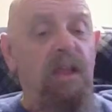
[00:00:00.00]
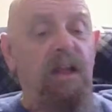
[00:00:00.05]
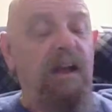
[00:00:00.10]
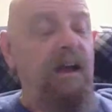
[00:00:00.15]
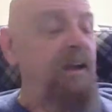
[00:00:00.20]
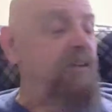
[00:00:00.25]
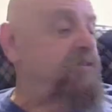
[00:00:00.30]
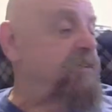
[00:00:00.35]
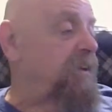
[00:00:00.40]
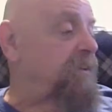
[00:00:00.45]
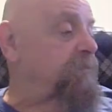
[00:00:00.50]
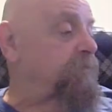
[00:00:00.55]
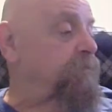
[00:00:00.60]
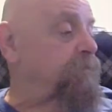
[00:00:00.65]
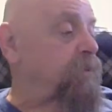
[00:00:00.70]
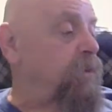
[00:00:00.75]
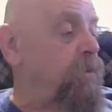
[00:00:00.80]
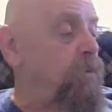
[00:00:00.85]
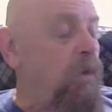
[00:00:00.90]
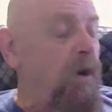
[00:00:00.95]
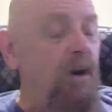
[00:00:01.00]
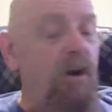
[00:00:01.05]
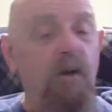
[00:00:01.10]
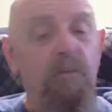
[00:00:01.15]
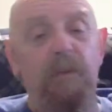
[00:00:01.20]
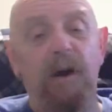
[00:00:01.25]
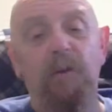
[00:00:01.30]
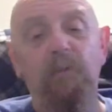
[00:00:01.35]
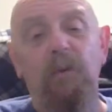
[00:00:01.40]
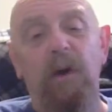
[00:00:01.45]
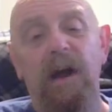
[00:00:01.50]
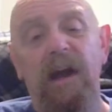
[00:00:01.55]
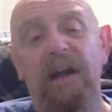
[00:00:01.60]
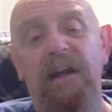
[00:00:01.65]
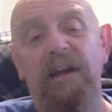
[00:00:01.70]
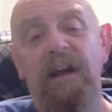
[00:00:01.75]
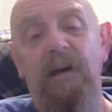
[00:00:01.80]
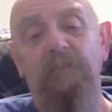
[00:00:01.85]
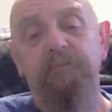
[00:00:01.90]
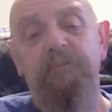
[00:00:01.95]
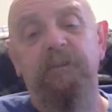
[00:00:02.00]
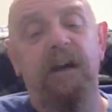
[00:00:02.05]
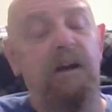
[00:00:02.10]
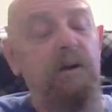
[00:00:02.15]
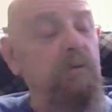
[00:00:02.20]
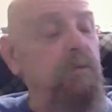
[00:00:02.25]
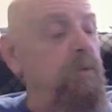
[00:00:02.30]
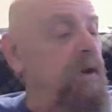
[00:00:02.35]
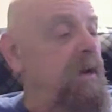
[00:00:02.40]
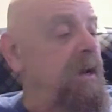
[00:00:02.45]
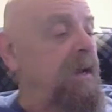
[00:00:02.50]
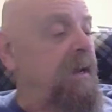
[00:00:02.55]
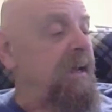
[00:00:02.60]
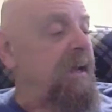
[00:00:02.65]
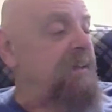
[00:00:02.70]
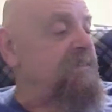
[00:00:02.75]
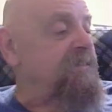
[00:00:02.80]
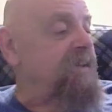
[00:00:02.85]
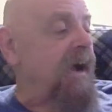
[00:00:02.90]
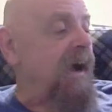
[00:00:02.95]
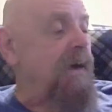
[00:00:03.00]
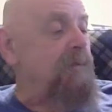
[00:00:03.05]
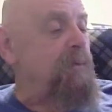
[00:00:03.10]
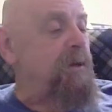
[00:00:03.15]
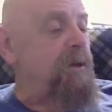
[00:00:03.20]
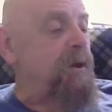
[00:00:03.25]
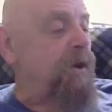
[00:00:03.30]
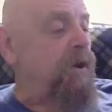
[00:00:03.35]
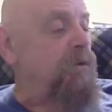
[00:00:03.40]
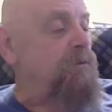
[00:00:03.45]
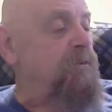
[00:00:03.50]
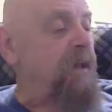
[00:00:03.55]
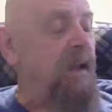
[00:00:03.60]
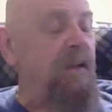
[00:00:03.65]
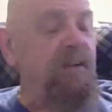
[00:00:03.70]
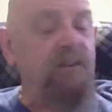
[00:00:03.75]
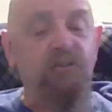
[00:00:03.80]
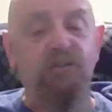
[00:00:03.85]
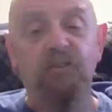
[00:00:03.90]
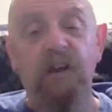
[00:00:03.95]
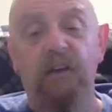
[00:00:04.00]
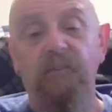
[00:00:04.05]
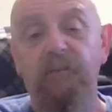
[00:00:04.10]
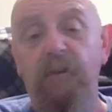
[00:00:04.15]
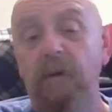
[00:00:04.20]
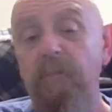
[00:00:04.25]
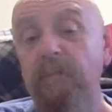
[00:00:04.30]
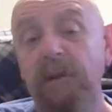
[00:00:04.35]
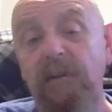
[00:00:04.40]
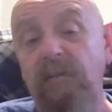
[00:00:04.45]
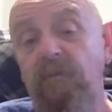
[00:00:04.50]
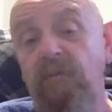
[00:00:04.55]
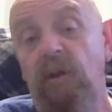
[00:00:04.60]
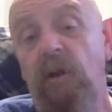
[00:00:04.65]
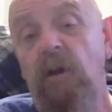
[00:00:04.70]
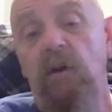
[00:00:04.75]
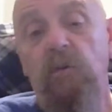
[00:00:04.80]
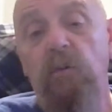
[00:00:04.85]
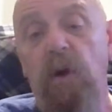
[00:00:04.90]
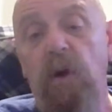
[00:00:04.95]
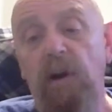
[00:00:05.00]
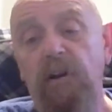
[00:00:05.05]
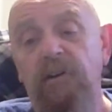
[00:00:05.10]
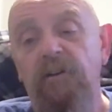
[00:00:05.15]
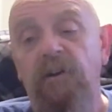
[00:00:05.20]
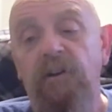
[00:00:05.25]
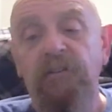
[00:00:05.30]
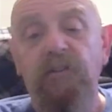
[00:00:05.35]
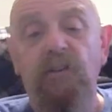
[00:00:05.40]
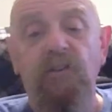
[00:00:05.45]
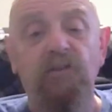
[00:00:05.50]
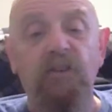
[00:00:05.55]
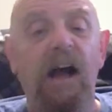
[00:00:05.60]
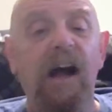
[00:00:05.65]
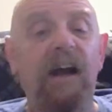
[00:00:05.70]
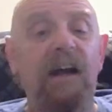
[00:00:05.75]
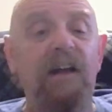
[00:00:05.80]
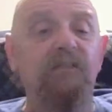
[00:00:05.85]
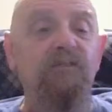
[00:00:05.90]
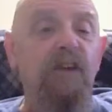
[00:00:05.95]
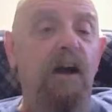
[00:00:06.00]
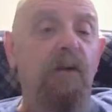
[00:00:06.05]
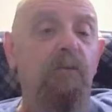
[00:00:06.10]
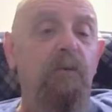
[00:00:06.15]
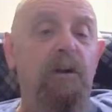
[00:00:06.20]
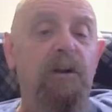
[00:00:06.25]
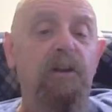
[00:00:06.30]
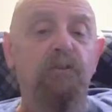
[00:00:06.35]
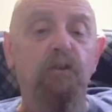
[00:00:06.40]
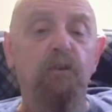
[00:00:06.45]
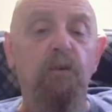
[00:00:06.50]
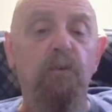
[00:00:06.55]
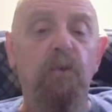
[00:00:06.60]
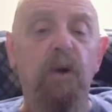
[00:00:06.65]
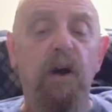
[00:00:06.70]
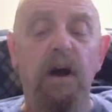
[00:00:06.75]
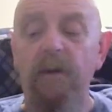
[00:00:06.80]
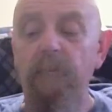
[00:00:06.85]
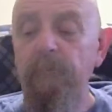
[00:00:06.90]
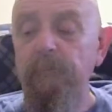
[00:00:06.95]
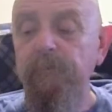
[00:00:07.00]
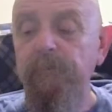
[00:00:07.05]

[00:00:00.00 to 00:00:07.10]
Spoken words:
I said, well, on my way up there, when I got time in the hotel and stuff, I'll be working on designs. I want to do, I